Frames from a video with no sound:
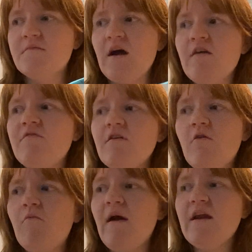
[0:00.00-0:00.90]
I feel a
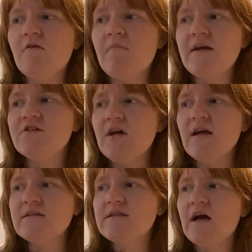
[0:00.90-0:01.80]
weight on my
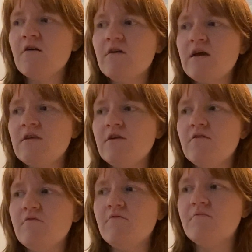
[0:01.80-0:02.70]
chest, how can
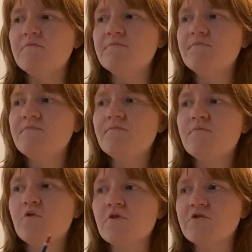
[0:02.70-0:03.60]
you
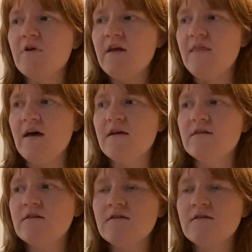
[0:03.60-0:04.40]
portray that?